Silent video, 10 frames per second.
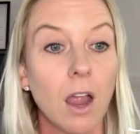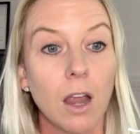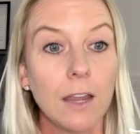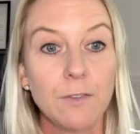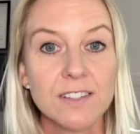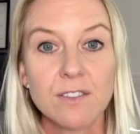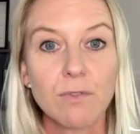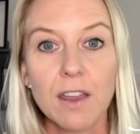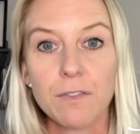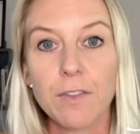if it's not
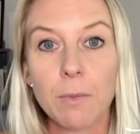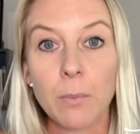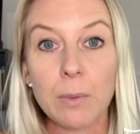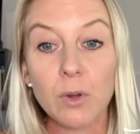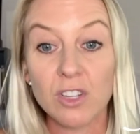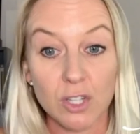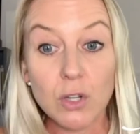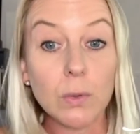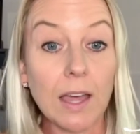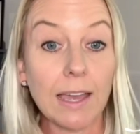right for them, we wouldn't
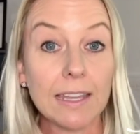do that.